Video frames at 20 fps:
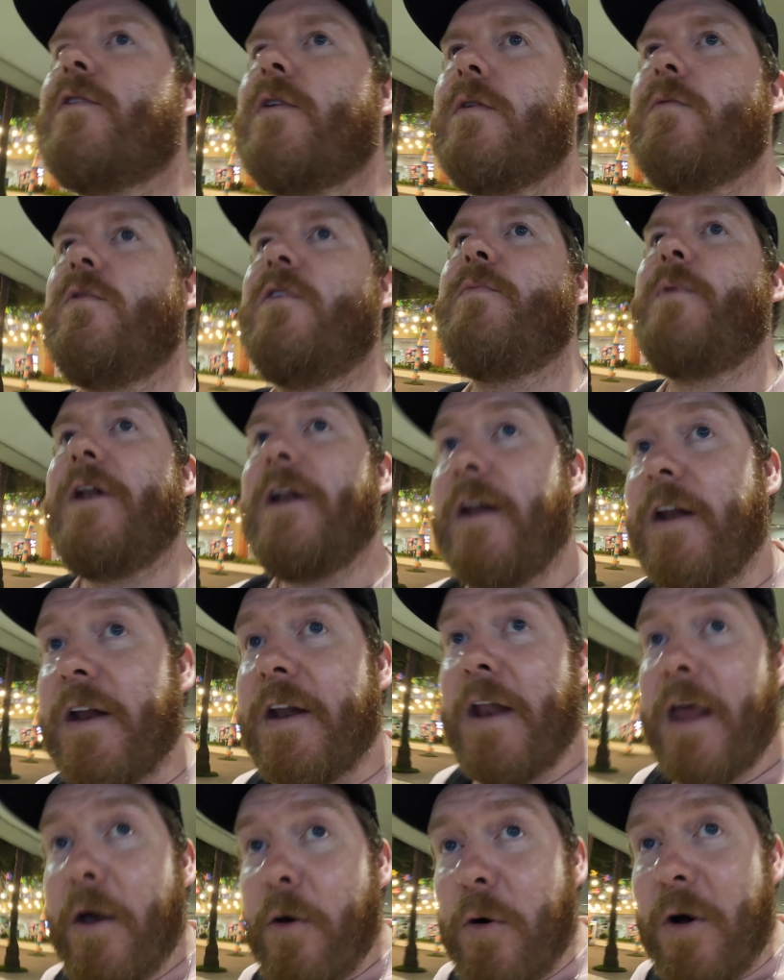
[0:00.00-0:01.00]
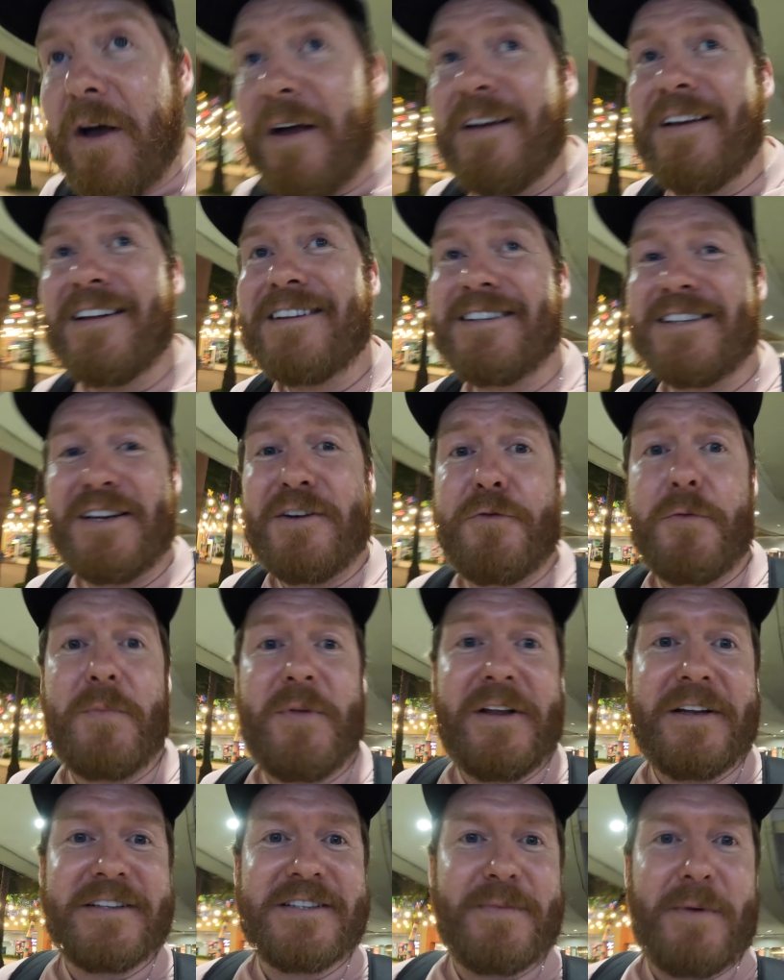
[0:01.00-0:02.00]
we've been in and out to different
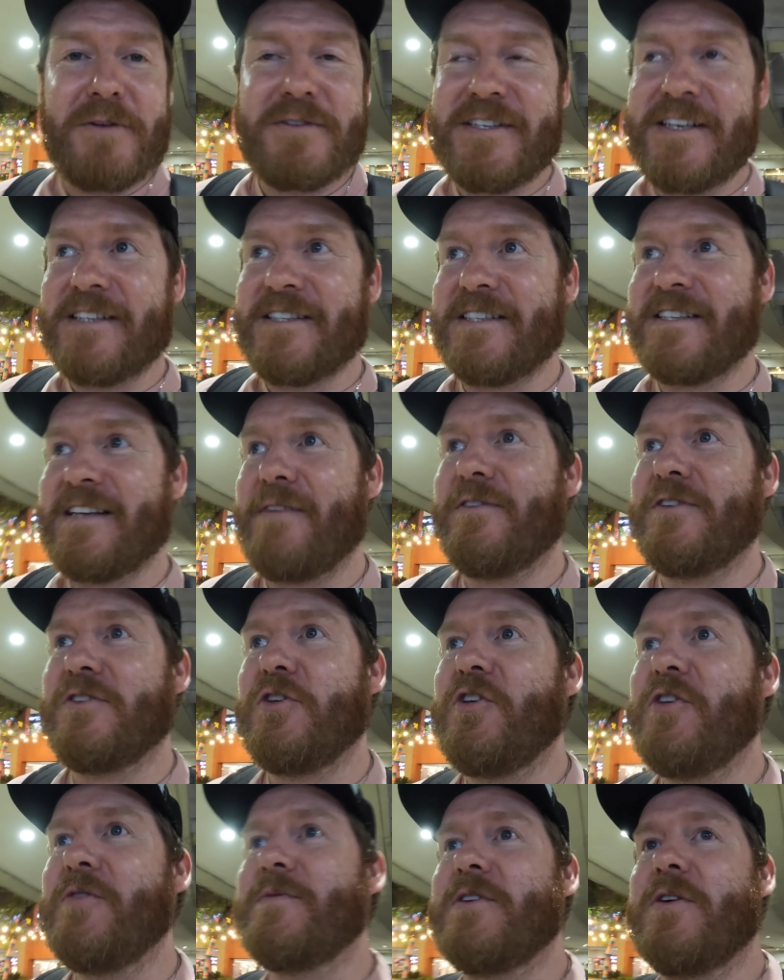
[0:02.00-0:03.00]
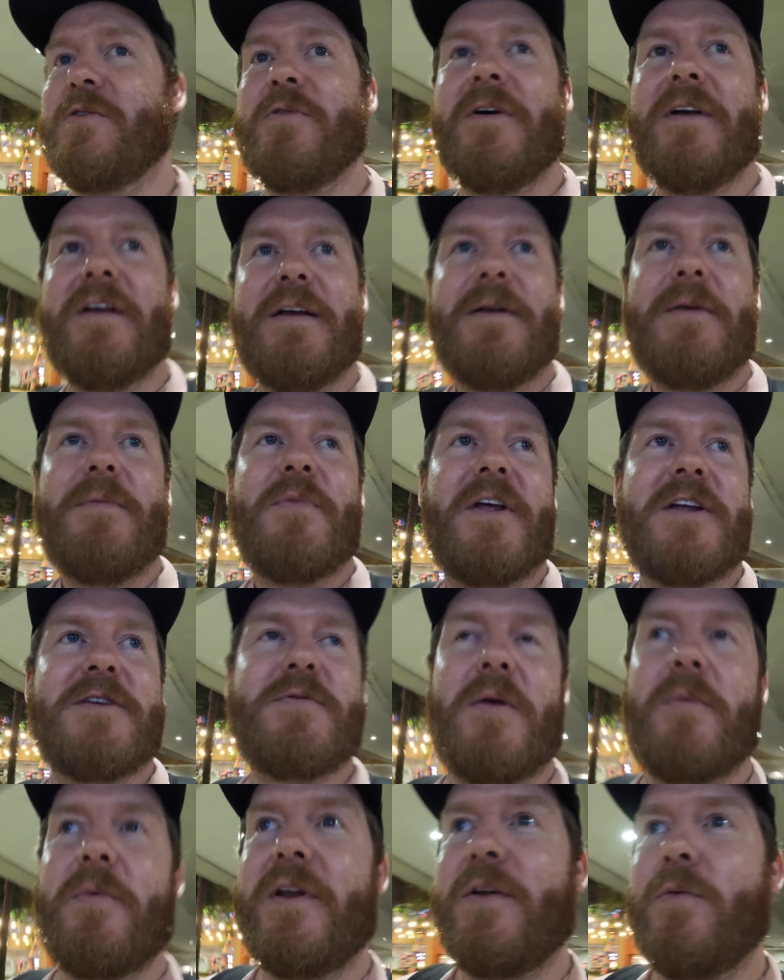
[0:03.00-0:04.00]
buildings about 6 or 7 times, so that's
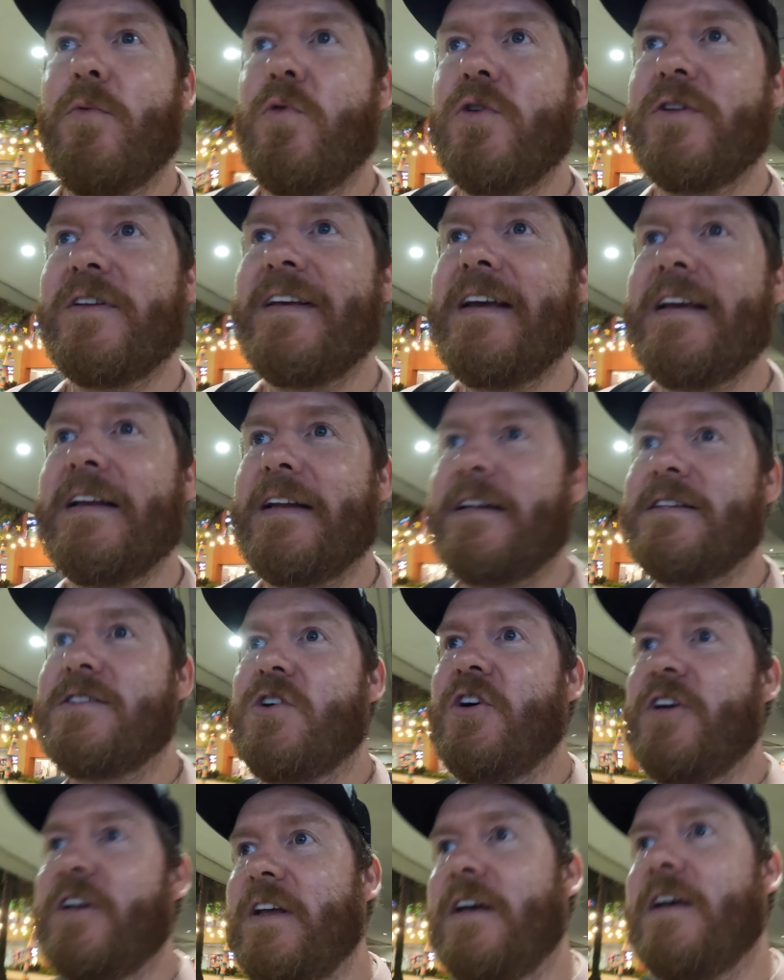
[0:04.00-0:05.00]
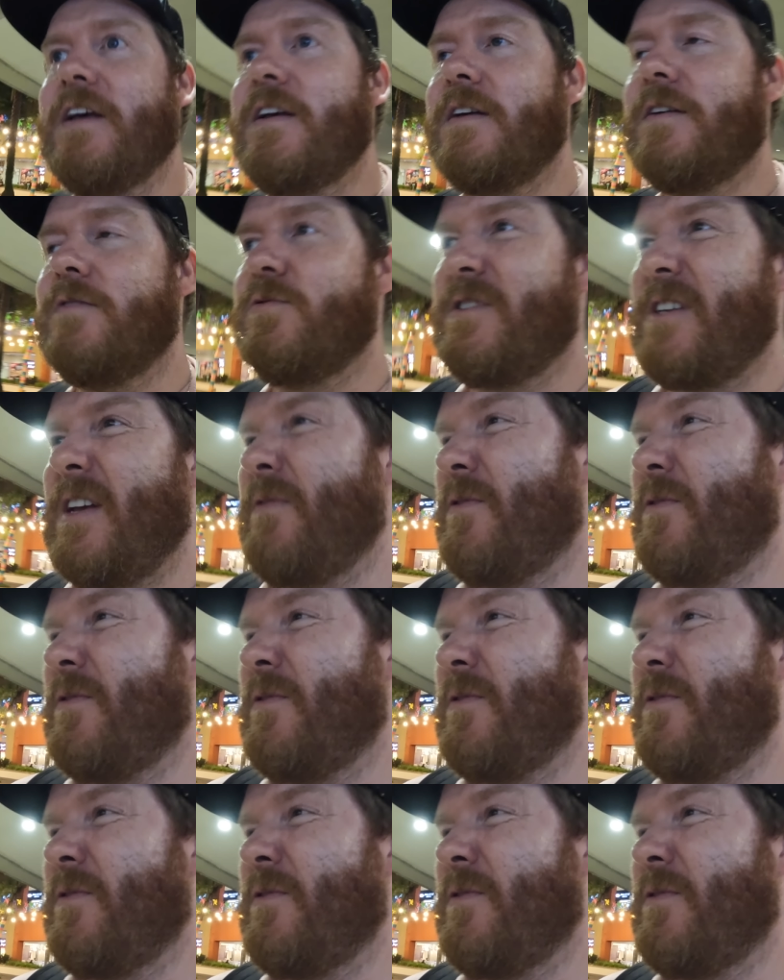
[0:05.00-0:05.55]
probably the one thing that's kind of, I wouldn't say